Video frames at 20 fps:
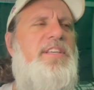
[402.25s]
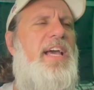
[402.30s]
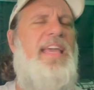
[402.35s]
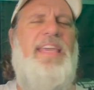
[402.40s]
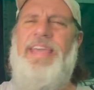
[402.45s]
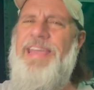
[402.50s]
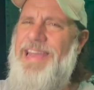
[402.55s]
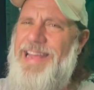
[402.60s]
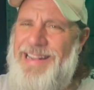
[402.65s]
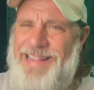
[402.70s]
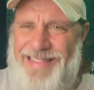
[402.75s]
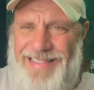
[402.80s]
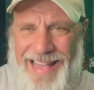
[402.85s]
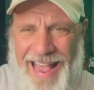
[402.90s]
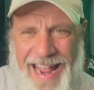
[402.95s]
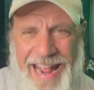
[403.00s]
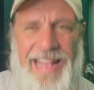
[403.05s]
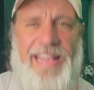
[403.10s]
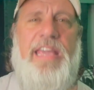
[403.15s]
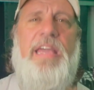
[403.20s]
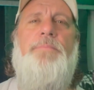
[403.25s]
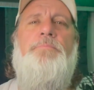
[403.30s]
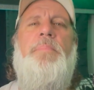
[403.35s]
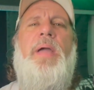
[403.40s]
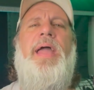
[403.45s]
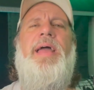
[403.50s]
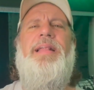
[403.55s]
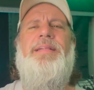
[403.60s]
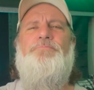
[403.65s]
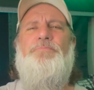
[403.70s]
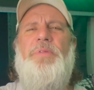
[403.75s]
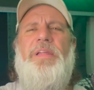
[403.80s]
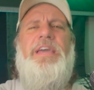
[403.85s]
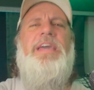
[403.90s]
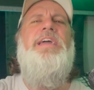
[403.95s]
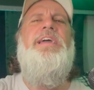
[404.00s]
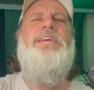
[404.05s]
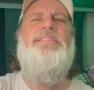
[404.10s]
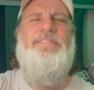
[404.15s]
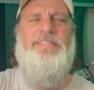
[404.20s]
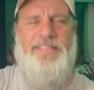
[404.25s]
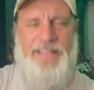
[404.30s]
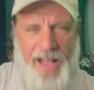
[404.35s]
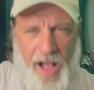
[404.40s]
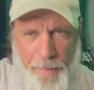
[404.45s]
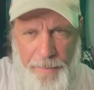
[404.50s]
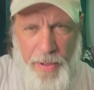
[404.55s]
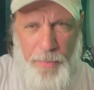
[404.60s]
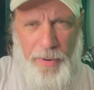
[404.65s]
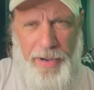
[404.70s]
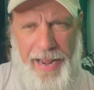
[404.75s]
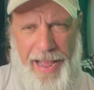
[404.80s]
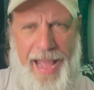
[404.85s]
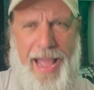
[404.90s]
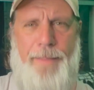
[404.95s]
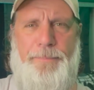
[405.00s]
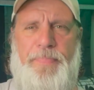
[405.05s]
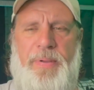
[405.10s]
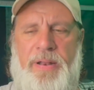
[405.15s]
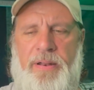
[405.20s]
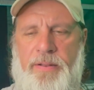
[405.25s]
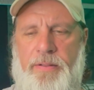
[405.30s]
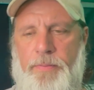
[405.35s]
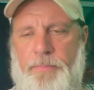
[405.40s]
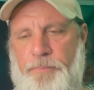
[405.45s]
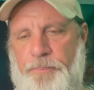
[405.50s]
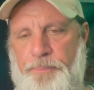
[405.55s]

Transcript: I can't take it, man. Please tell me what happened.